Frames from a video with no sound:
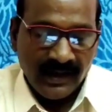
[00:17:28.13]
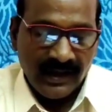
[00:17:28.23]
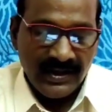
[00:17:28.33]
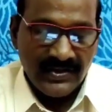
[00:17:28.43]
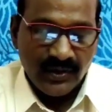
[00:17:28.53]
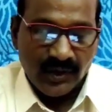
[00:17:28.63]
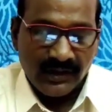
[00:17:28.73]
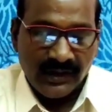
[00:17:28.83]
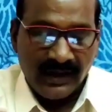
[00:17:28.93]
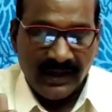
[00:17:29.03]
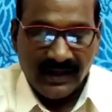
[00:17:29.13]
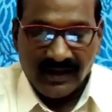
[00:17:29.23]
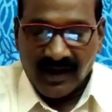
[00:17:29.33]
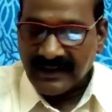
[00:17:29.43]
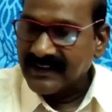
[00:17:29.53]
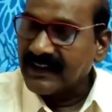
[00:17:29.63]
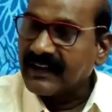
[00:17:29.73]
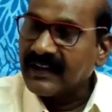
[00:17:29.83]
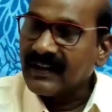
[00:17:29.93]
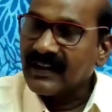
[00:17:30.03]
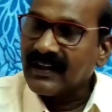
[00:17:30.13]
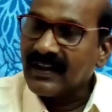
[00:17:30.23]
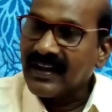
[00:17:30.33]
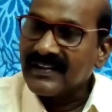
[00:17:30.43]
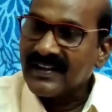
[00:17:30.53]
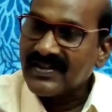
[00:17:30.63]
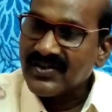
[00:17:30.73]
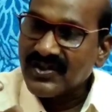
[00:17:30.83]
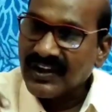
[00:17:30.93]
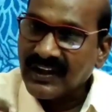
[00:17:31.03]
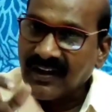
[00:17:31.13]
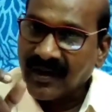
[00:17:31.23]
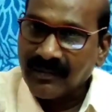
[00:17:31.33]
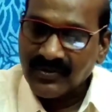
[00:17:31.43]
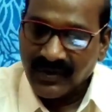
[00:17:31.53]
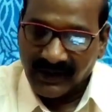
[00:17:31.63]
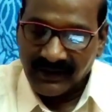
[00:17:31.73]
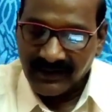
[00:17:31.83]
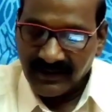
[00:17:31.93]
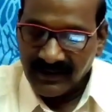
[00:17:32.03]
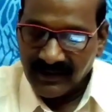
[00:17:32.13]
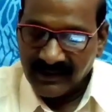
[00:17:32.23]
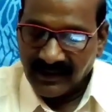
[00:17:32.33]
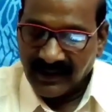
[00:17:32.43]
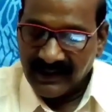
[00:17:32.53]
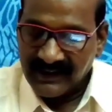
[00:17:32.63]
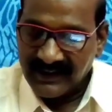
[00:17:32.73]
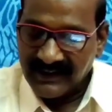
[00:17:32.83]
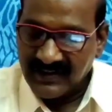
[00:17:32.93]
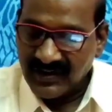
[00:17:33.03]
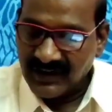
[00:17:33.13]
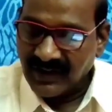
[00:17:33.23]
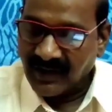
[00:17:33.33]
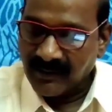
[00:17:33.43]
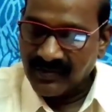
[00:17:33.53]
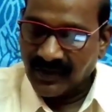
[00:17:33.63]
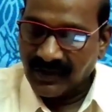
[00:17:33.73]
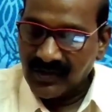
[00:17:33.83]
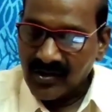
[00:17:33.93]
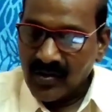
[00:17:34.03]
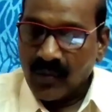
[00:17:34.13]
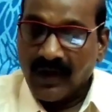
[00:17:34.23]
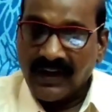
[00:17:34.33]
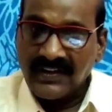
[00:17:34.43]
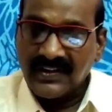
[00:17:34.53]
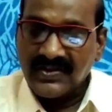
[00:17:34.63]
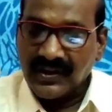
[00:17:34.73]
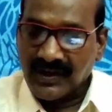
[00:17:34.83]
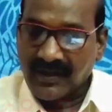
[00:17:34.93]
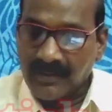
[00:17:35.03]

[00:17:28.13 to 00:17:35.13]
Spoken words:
He jokingly calls it is a chicken drumstick. That is, he is a chicken drumstick. What is a chicken